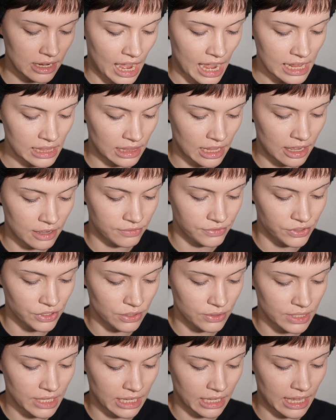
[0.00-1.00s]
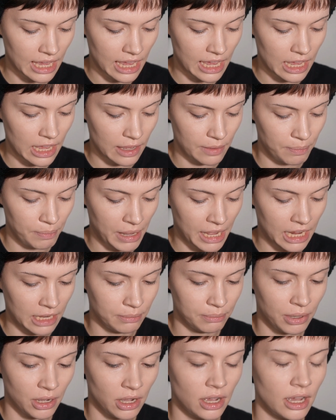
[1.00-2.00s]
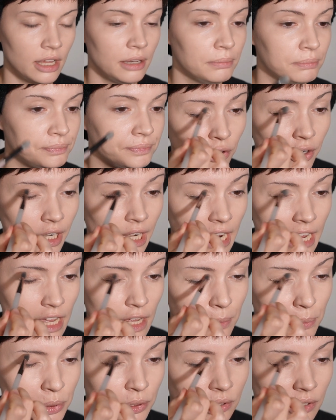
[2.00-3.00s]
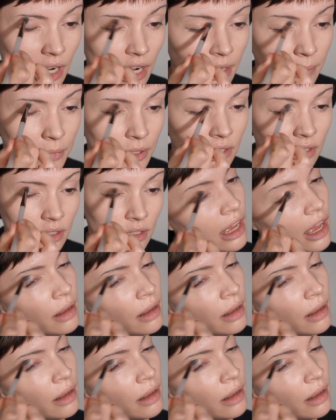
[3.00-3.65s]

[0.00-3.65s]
I love using a paint pot for a primer,